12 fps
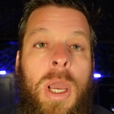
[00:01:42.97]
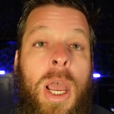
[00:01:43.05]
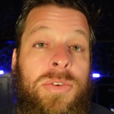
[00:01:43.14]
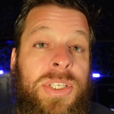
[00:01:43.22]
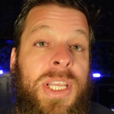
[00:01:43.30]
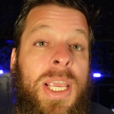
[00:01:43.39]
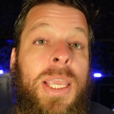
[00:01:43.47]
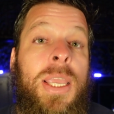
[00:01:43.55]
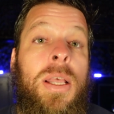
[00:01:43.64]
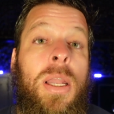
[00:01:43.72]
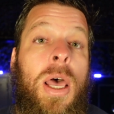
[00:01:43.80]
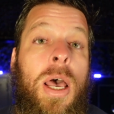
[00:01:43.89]
I was
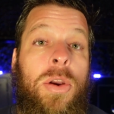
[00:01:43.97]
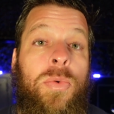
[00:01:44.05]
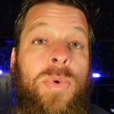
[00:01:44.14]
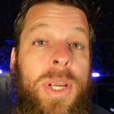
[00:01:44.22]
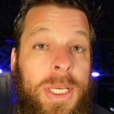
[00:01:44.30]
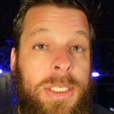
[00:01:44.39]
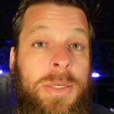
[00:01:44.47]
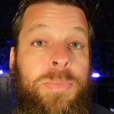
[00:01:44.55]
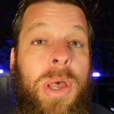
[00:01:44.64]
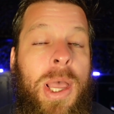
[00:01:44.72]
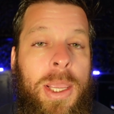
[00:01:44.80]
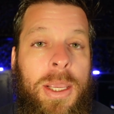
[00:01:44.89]
taking a lot of risk
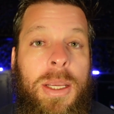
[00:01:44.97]
buying